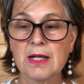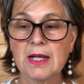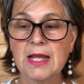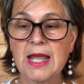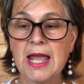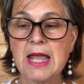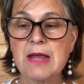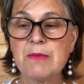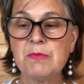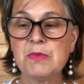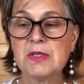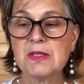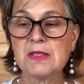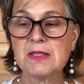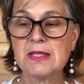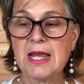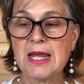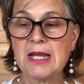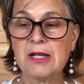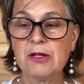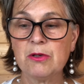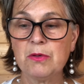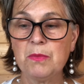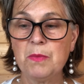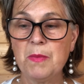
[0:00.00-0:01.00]
came to say
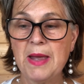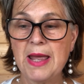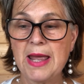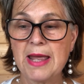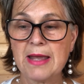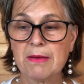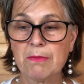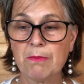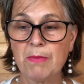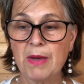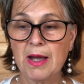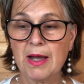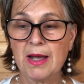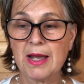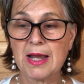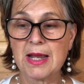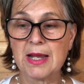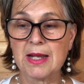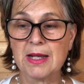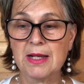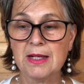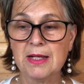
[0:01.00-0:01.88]
goodbye